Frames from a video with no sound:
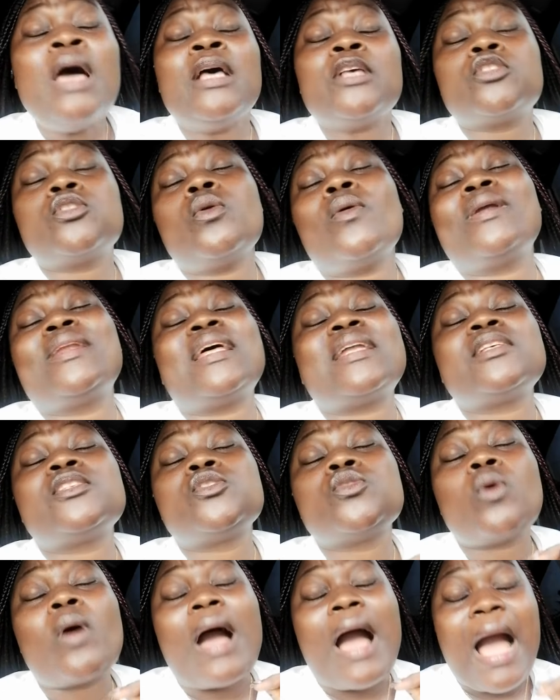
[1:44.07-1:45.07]
someone that is
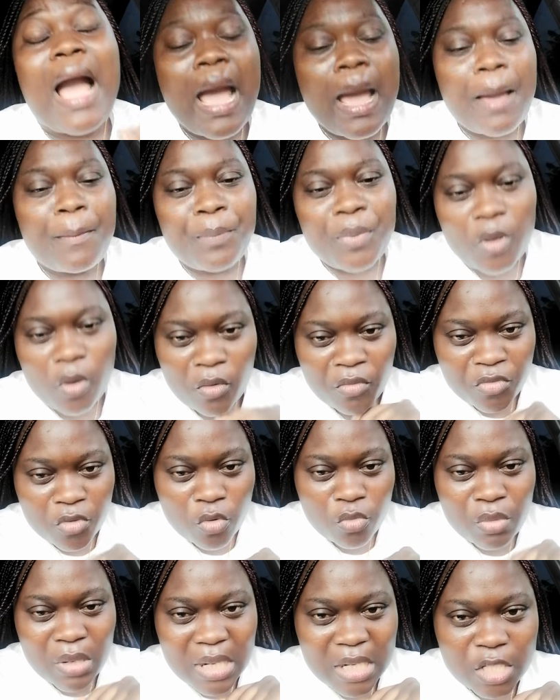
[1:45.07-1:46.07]
not happy of your
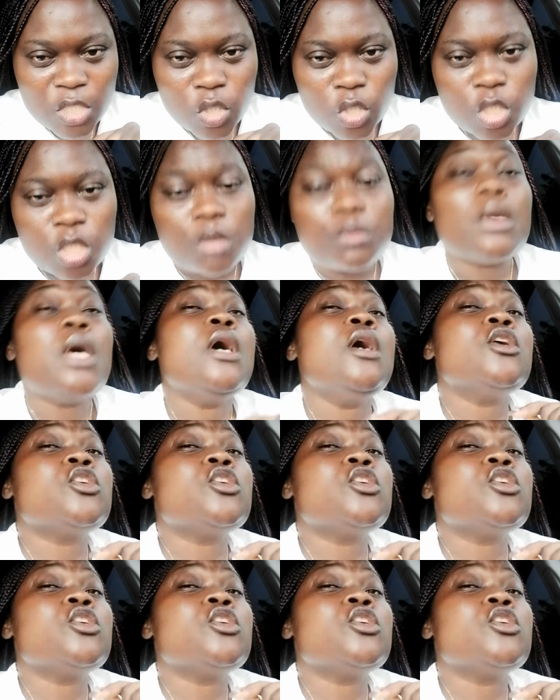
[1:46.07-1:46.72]
relationship,